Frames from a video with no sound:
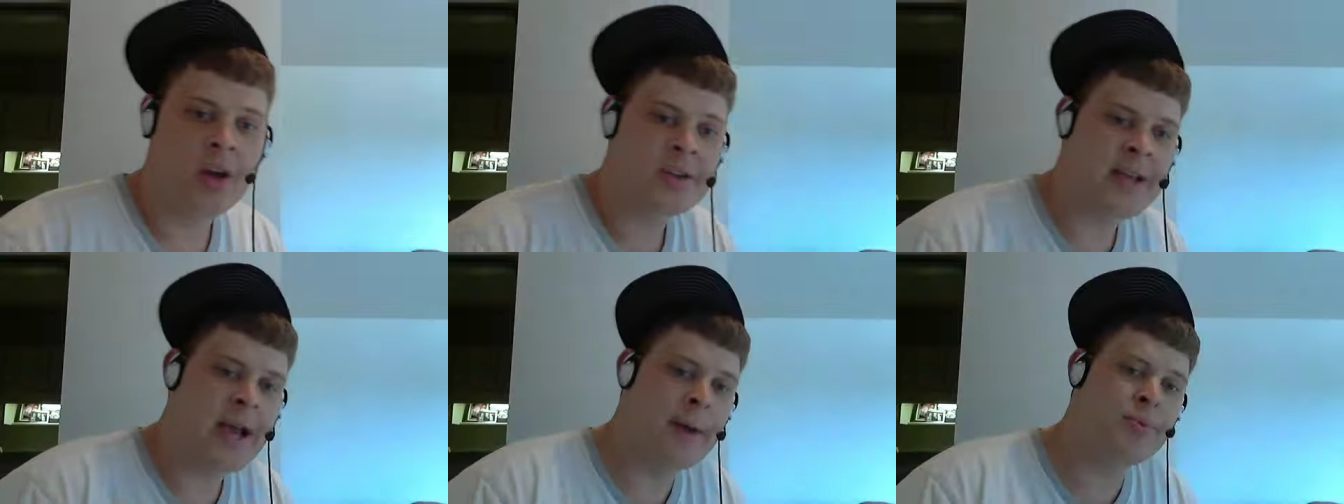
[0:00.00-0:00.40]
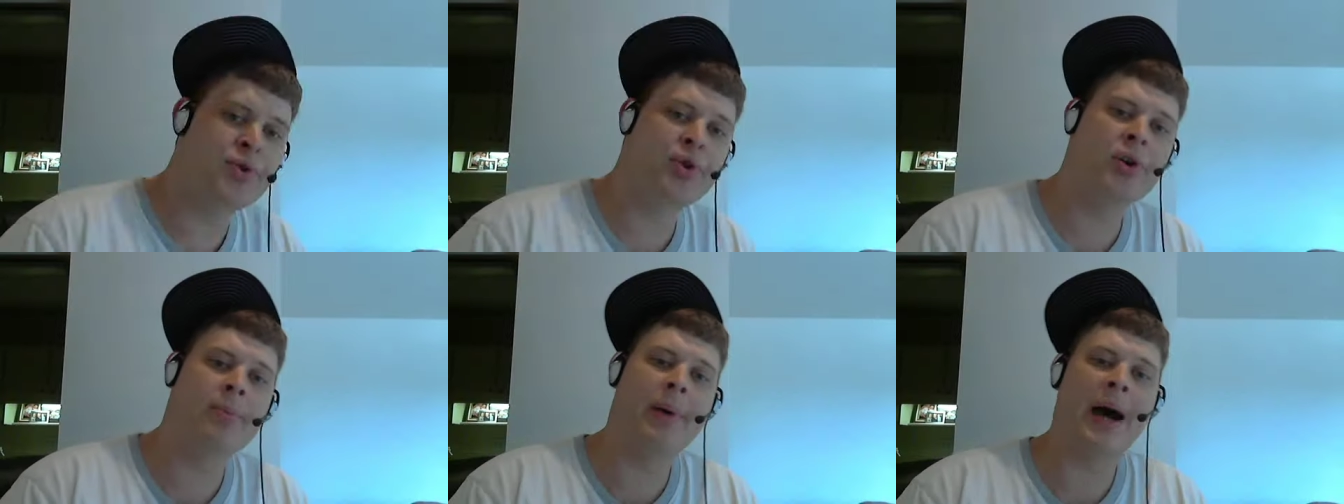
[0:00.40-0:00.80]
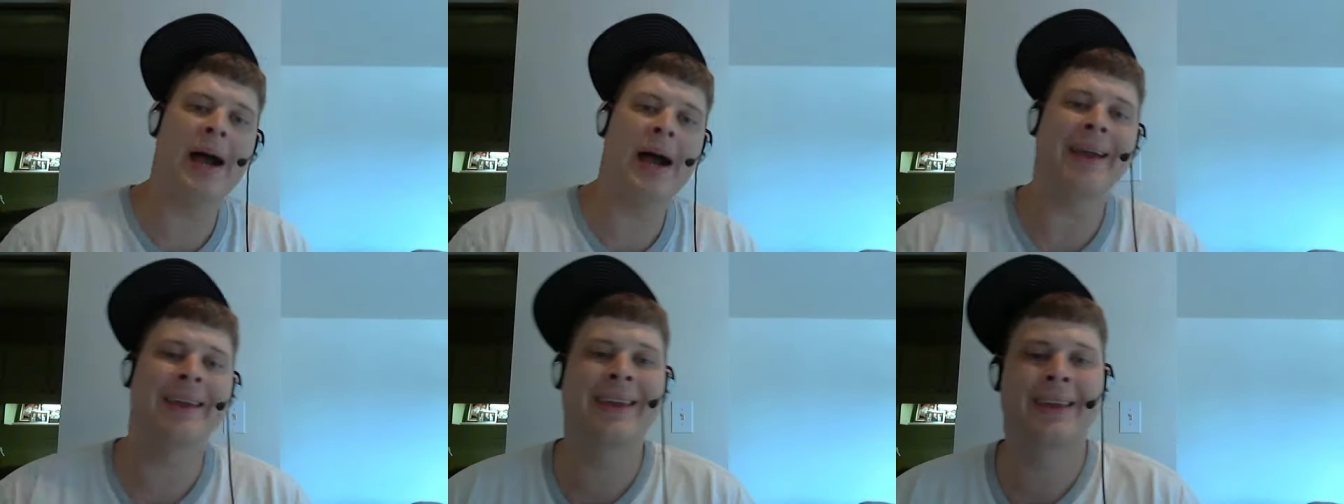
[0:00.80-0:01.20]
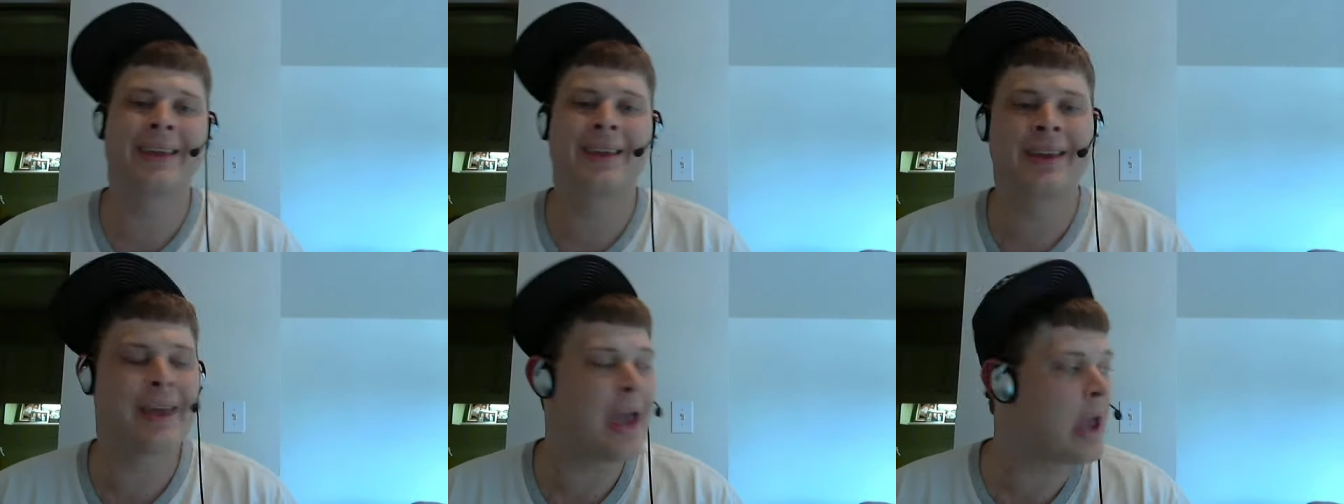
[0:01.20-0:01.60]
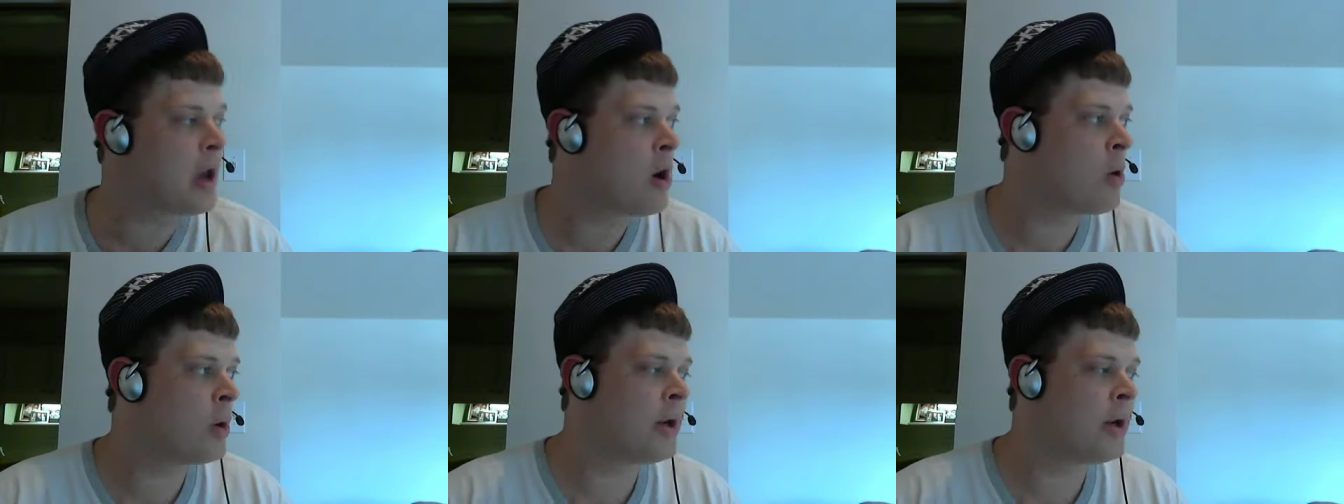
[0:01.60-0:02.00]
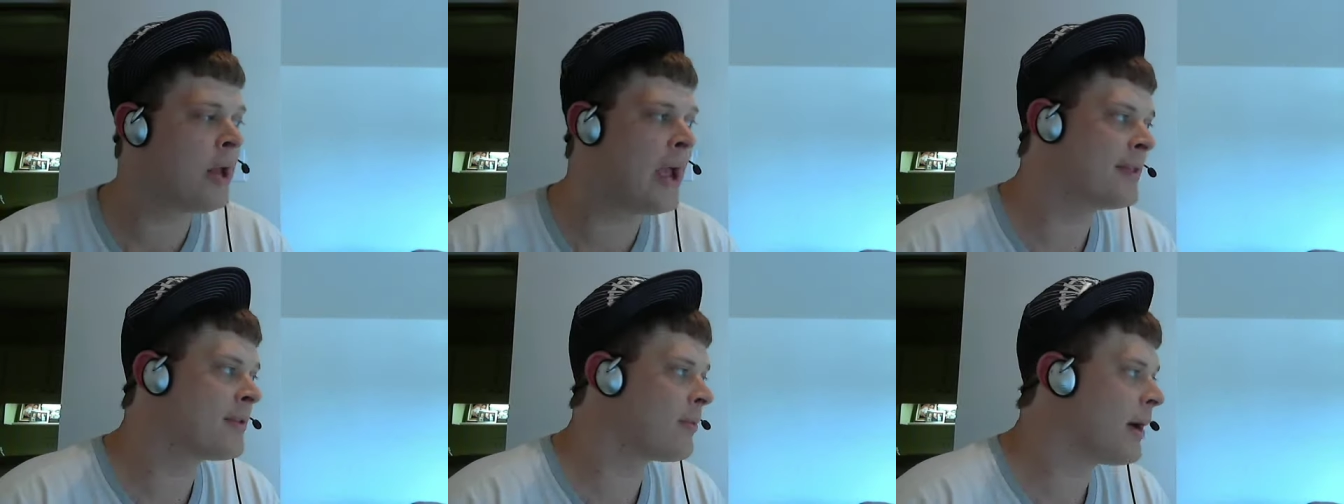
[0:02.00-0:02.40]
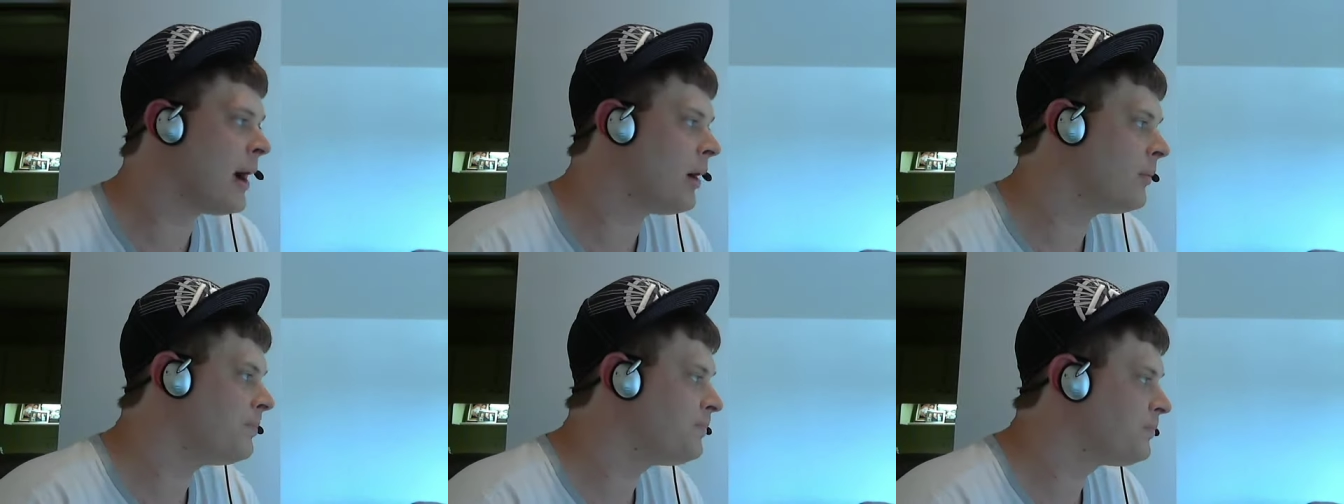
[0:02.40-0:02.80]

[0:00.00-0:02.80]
Zab Judah by KO in the eighth round.